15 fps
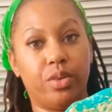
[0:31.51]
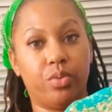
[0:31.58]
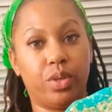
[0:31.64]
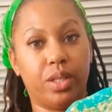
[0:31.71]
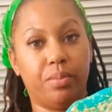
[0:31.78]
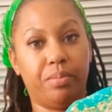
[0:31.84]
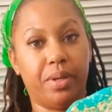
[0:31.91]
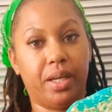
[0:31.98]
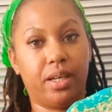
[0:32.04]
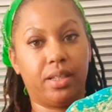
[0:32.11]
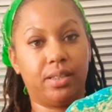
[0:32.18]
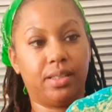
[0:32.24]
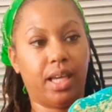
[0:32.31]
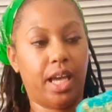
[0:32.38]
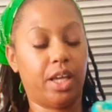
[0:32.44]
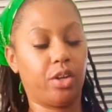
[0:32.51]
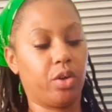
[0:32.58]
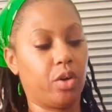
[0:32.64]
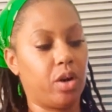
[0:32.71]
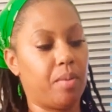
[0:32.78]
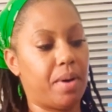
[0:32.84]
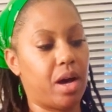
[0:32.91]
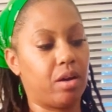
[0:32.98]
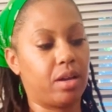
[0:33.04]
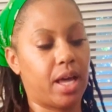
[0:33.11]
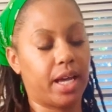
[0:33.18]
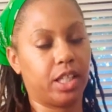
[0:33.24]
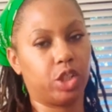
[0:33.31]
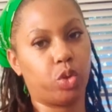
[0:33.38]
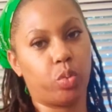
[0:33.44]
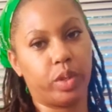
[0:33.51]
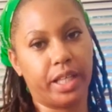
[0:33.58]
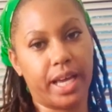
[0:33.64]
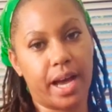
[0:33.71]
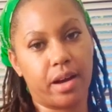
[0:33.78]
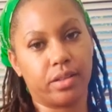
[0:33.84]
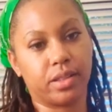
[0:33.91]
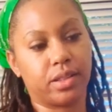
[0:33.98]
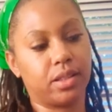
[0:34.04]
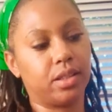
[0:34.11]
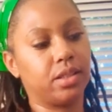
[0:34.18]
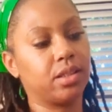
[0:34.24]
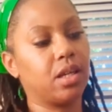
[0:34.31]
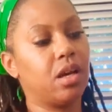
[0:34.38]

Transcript: really big container, about like 20 ounces.